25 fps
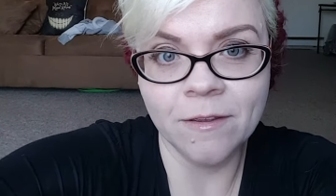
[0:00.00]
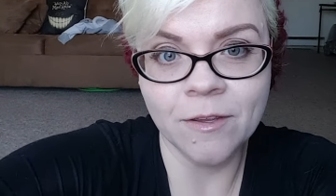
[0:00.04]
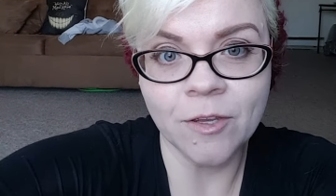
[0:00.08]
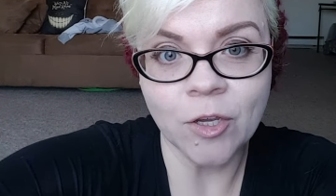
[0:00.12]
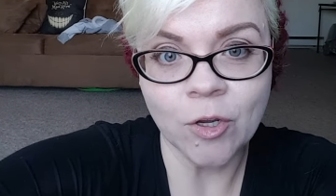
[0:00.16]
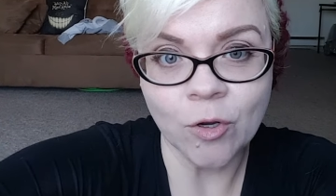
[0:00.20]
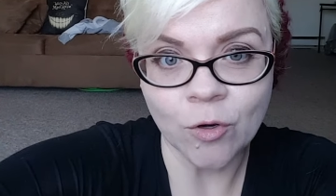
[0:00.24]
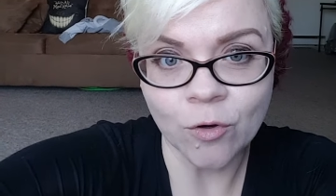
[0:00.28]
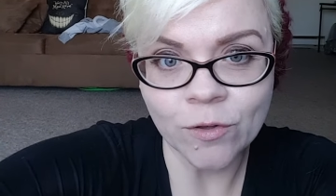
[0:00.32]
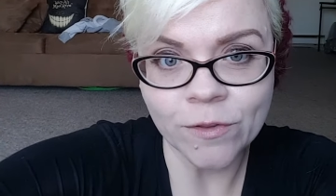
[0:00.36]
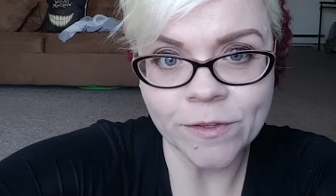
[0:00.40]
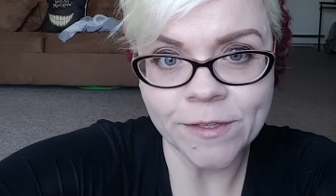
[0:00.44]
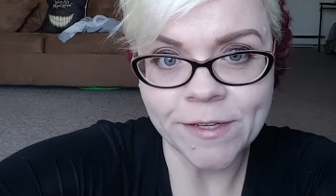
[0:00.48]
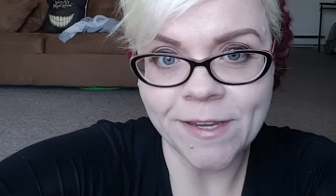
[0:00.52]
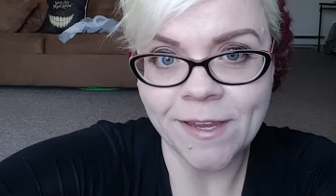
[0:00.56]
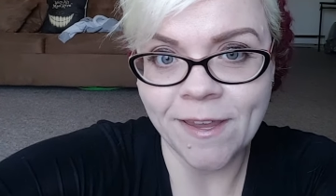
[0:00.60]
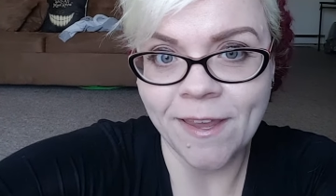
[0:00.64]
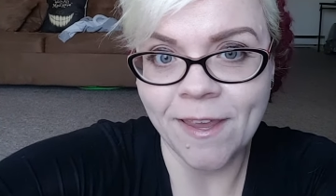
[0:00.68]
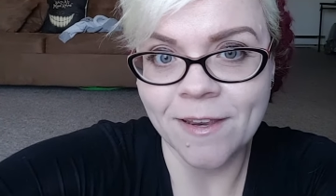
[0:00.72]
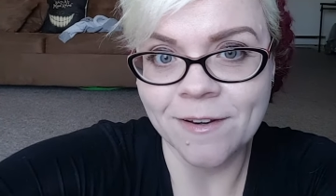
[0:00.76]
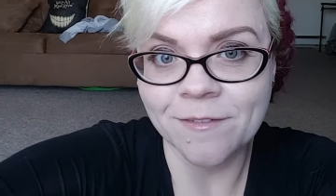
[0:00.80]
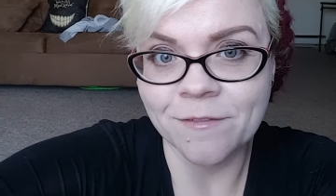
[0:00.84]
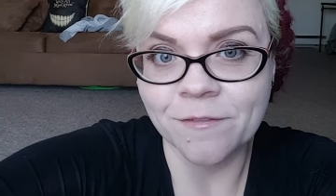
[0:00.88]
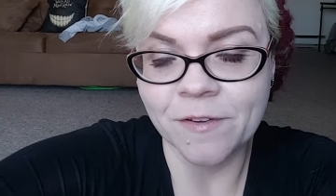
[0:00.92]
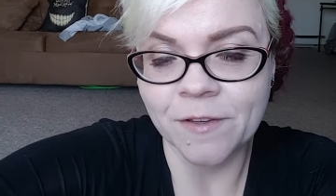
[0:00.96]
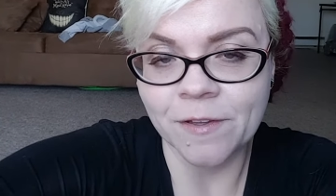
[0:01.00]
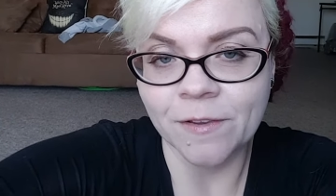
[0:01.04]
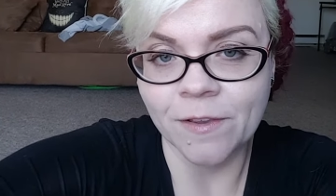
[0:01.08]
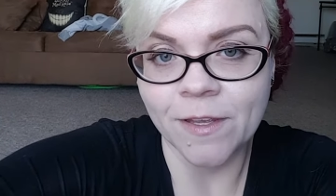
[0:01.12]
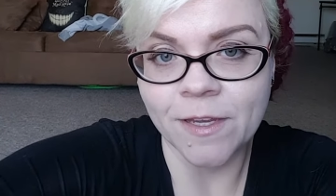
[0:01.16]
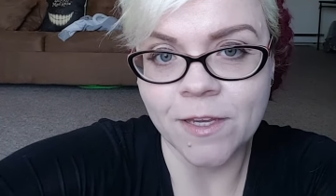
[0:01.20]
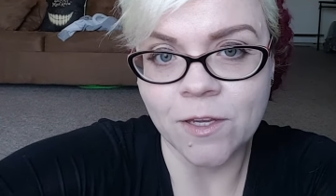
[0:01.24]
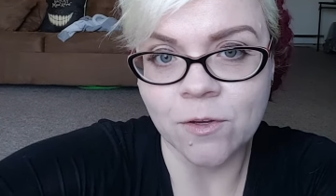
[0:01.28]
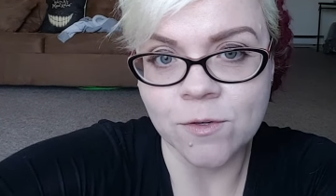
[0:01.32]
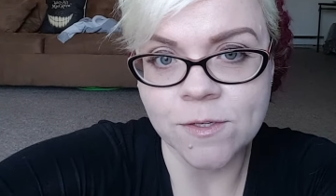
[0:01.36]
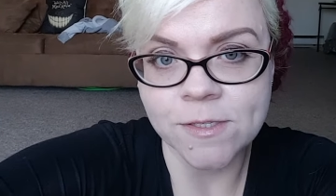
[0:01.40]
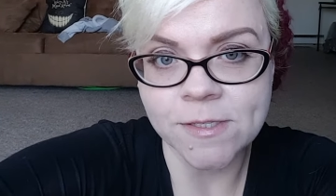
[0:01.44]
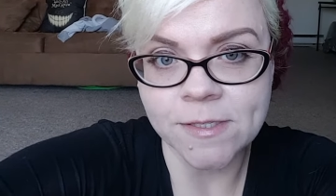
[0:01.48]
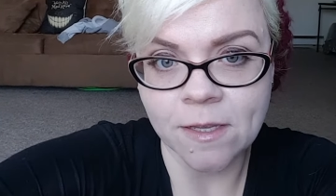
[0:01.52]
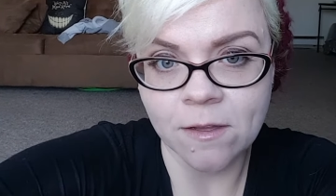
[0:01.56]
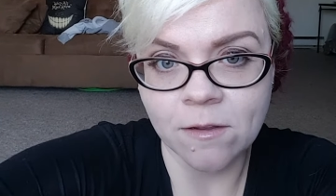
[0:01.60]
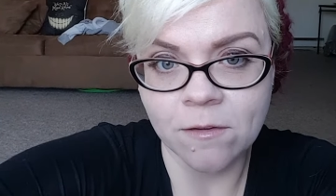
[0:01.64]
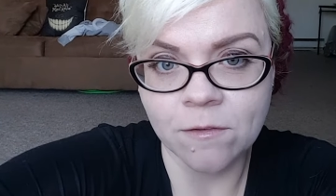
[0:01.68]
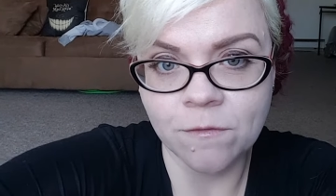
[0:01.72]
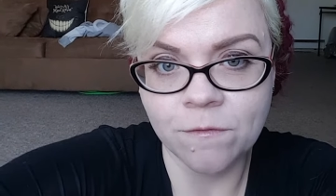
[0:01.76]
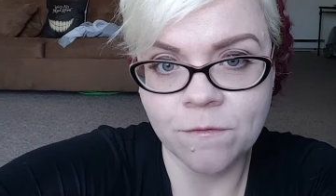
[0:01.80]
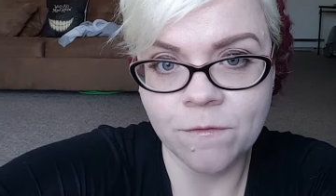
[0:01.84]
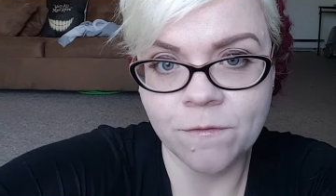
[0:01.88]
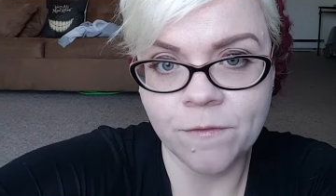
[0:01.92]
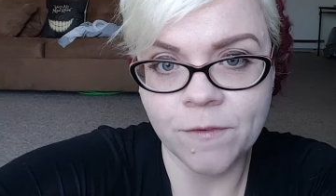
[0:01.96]
girly and feel like
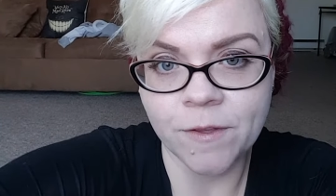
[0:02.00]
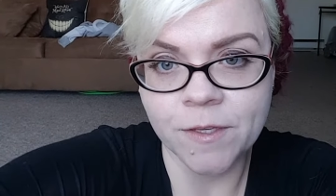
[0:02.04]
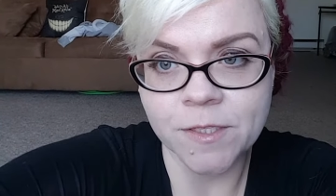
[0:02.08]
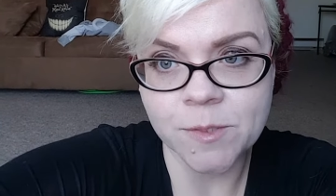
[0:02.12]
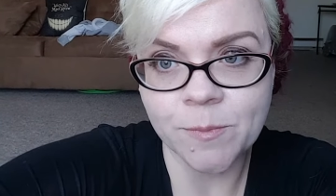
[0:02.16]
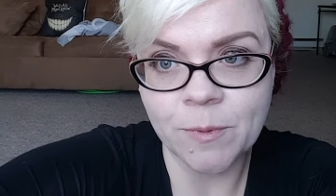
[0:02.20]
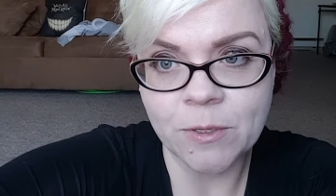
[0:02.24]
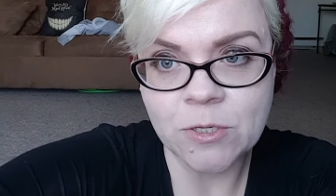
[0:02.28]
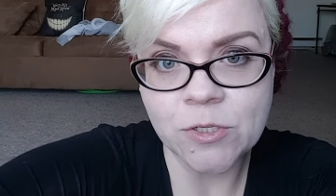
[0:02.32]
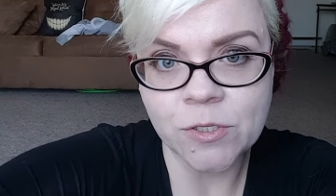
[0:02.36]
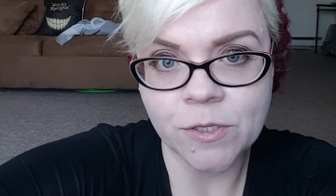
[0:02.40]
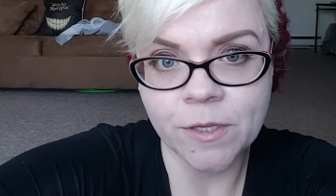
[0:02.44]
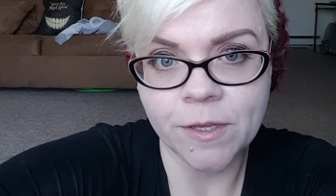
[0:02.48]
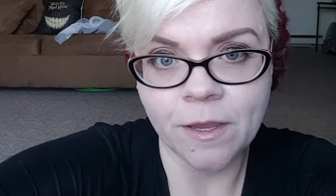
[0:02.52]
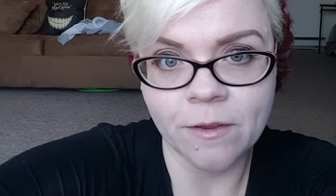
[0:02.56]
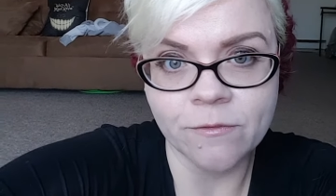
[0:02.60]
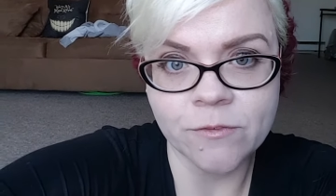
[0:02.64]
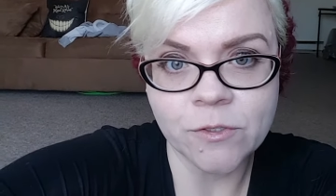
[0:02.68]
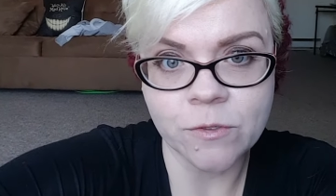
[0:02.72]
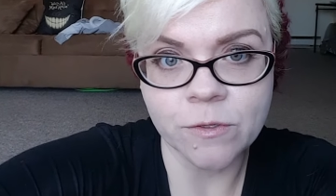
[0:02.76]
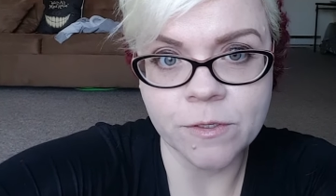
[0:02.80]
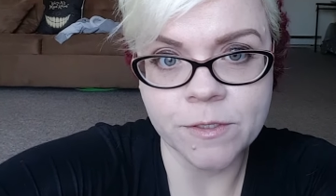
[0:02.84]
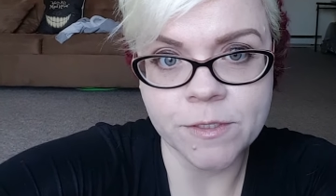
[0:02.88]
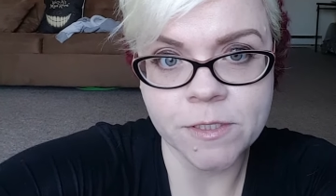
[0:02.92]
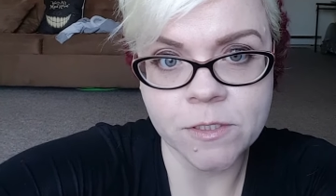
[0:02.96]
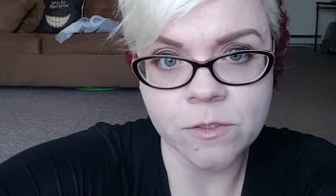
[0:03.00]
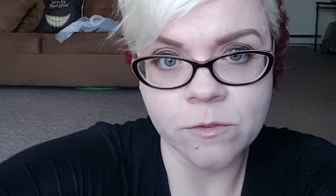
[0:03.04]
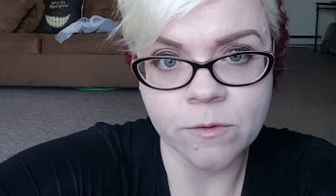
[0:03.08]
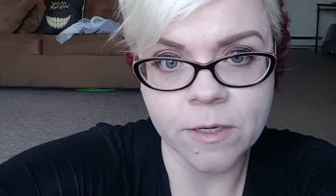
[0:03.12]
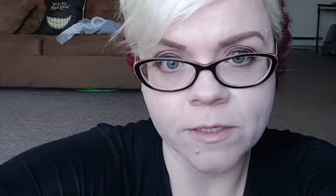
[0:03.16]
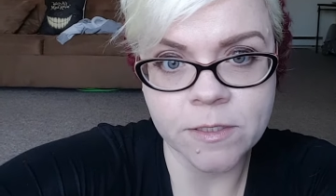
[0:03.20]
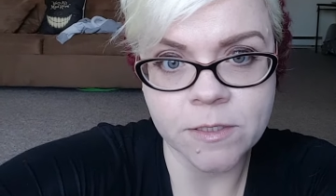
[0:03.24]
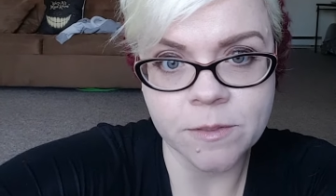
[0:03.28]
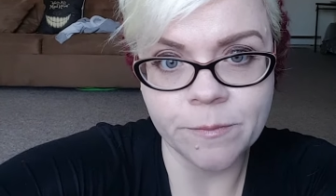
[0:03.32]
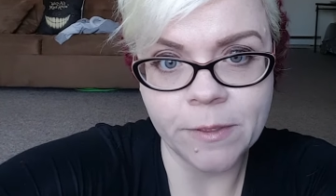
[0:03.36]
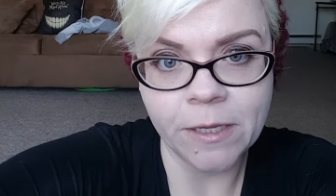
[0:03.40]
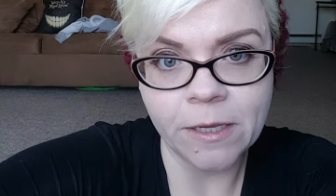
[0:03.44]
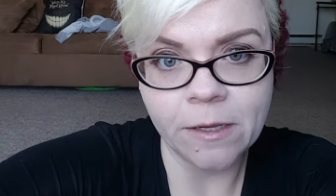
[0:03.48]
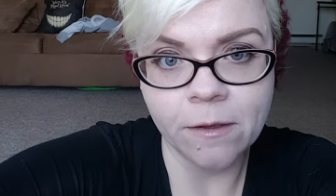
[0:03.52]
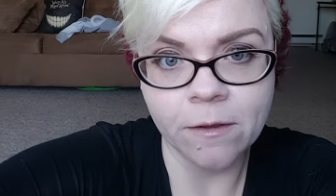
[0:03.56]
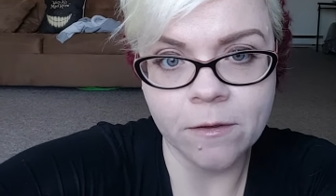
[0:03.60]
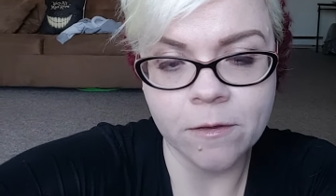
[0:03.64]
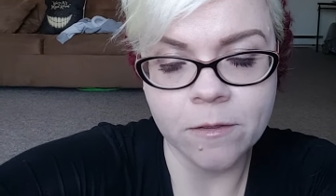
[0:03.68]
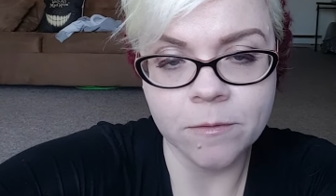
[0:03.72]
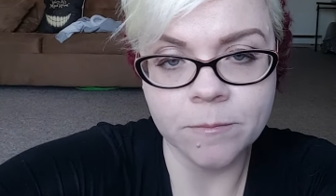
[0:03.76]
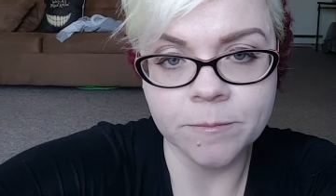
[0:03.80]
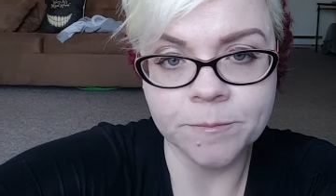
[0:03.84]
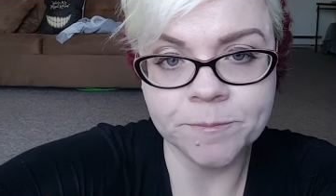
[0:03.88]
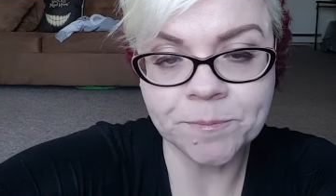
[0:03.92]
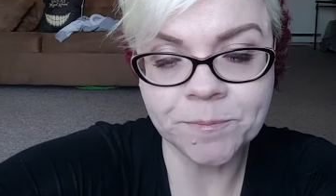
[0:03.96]
yourself, especially after
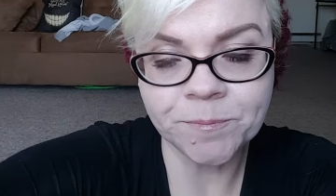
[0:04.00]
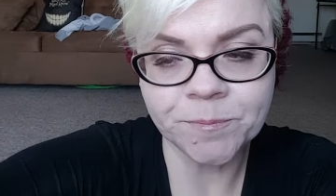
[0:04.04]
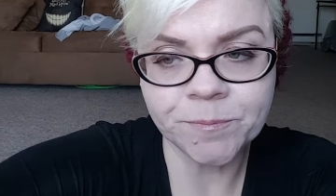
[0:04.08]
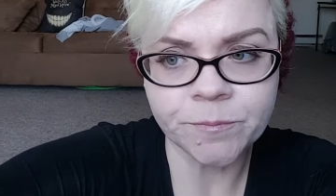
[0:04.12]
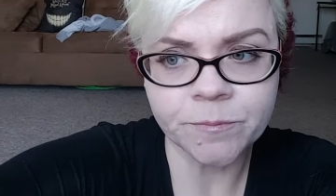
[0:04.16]
hysterectomy.